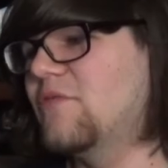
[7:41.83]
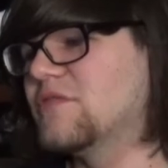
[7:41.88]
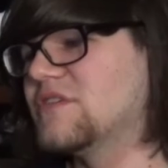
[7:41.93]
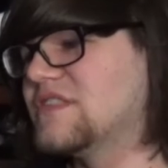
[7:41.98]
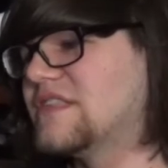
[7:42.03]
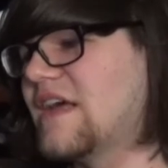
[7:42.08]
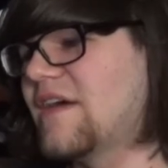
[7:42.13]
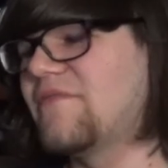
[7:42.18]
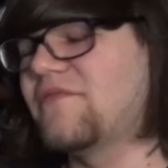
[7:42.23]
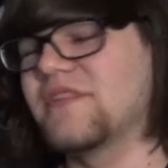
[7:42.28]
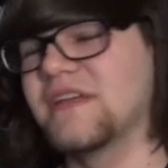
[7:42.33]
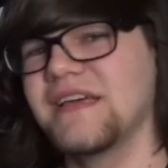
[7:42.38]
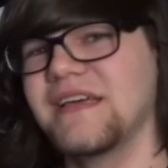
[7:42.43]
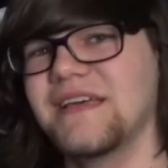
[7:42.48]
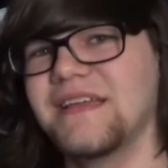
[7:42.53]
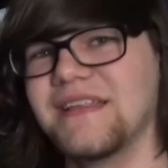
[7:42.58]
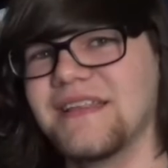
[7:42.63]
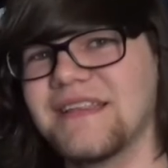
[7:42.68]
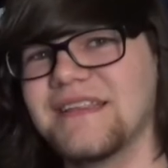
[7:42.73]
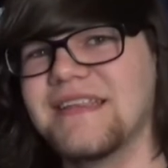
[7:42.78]
was
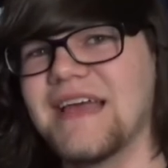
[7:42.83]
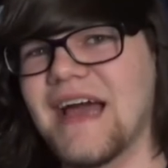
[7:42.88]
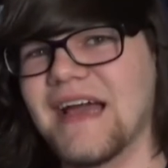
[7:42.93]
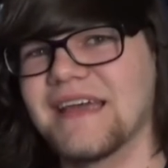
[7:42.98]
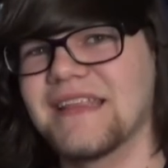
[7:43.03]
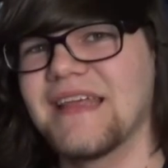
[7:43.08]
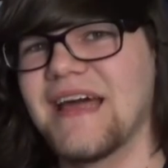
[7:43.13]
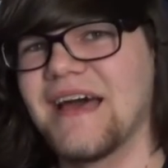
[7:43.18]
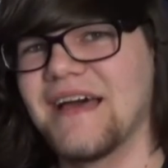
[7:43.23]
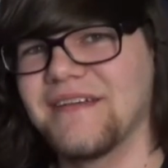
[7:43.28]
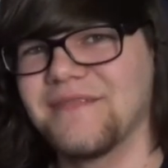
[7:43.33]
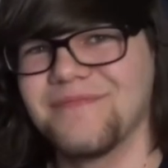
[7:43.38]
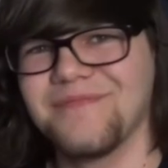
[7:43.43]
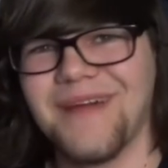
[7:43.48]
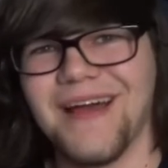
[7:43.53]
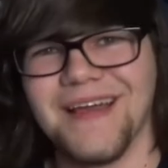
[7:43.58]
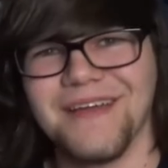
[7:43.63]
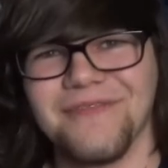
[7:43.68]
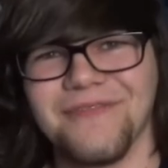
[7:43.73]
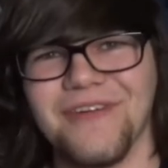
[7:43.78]
definitely the deck that
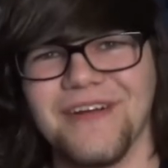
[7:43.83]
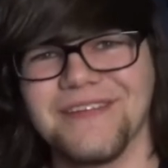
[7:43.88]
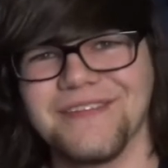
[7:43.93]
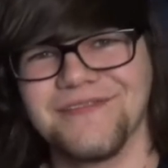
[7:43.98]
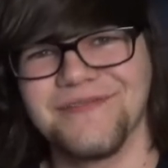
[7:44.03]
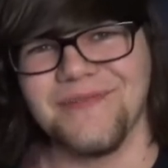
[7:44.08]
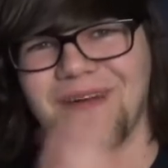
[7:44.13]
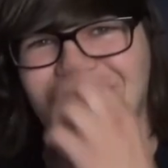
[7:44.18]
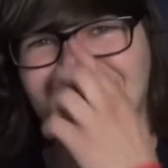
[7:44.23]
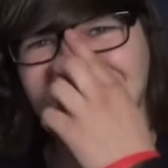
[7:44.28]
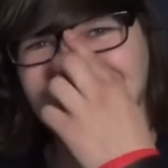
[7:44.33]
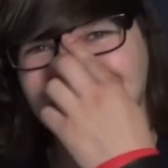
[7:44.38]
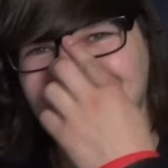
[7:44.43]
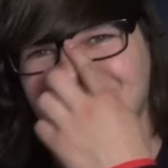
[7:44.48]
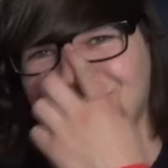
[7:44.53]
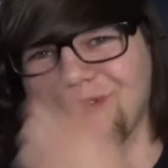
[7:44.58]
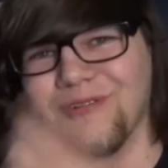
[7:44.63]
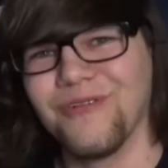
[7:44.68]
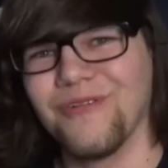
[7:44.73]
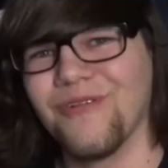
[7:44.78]
my friends from high
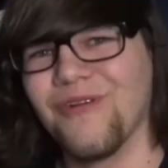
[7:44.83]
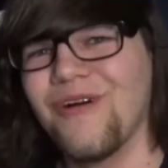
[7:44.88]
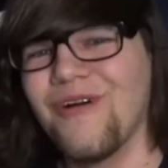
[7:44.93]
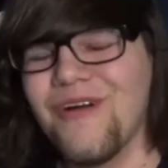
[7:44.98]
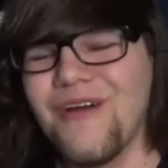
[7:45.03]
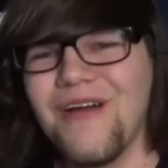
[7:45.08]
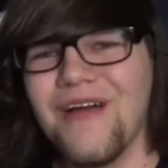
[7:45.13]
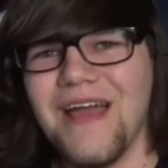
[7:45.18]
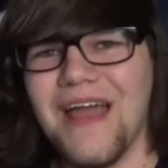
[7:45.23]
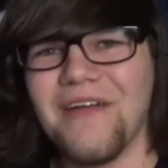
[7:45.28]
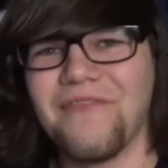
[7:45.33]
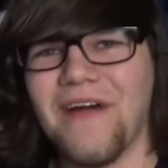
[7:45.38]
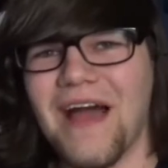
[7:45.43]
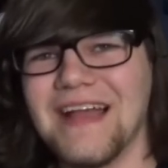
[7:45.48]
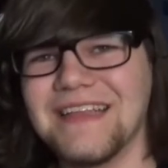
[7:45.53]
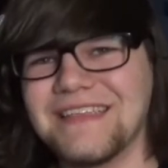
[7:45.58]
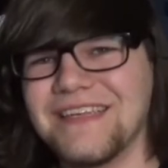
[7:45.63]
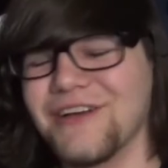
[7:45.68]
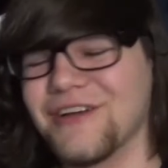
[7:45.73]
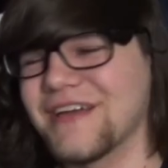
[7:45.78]
school, if
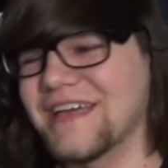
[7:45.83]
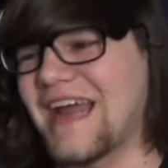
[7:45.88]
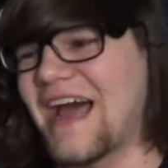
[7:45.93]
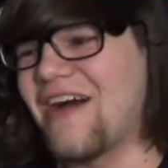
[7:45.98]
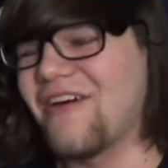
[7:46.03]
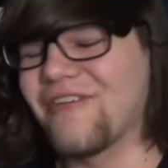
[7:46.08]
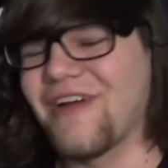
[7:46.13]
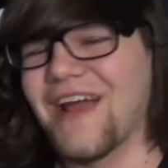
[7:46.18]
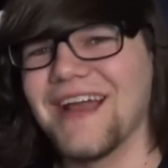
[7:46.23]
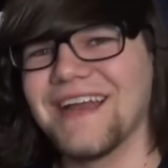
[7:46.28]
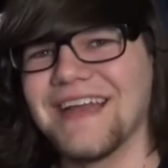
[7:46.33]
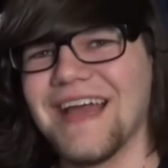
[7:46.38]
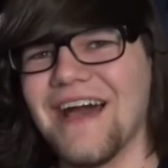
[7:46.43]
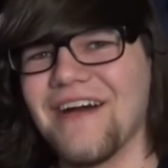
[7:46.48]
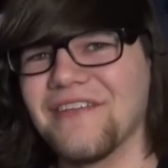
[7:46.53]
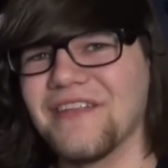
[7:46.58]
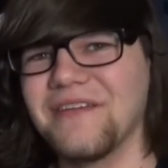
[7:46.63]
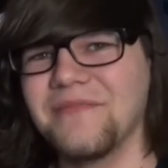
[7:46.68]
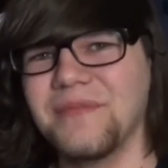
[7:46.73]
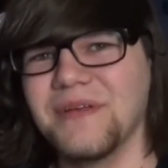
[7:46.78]
I took it out right
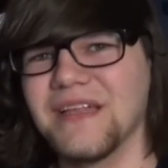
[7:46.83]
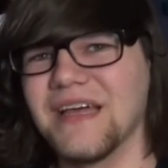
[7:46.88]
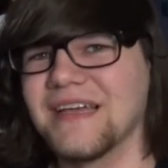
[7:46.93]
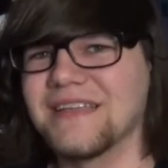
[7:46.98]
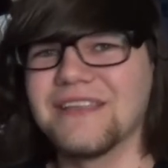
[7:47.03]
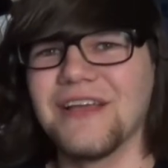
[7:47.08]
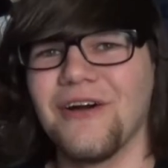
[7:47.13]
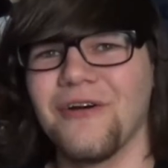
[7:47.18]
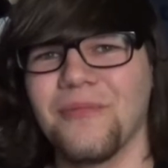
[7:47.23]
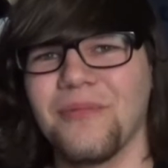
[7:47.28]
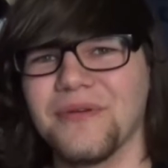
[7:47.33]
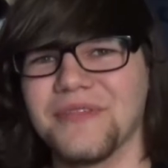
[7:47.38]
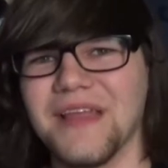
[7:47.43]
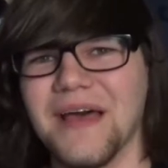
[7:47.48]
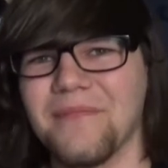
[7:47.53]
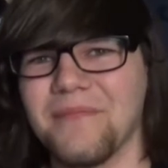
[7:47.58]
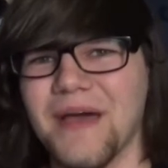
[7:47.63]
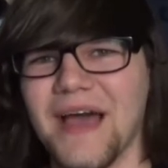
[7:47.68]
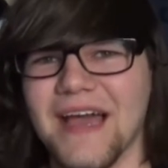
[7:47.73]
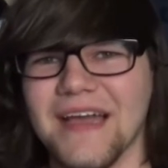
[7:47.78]
now, they'd be like, no, put
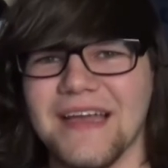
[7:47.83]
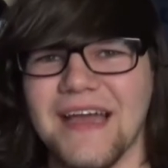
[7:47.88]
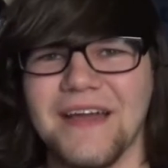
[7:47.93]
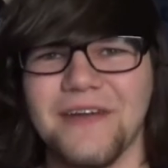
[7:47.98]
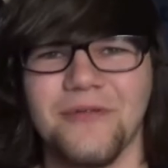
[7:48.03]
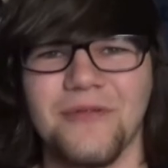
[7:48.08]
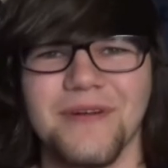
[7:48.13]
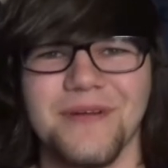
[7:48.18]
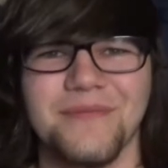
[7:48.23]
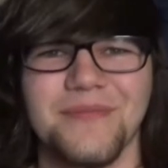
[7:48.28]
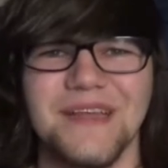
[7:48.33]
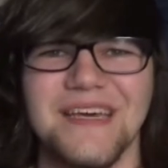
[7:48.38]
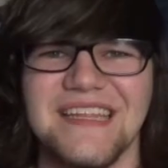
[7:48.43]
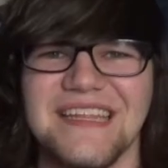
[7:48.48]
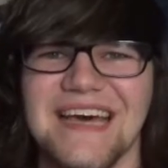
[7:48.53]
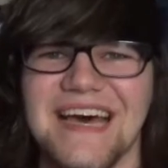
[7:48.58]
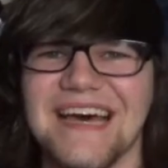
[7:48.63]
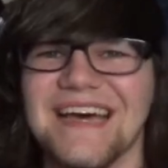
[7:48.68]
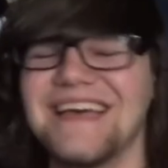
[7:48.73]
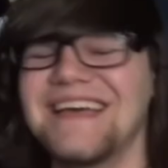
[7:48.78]
that back. I don't want to play
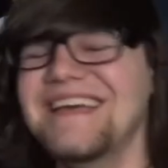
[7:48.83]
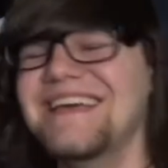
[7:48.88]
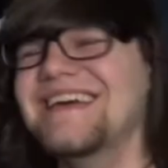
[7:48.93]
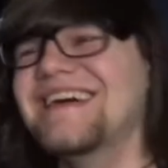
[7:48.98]
that.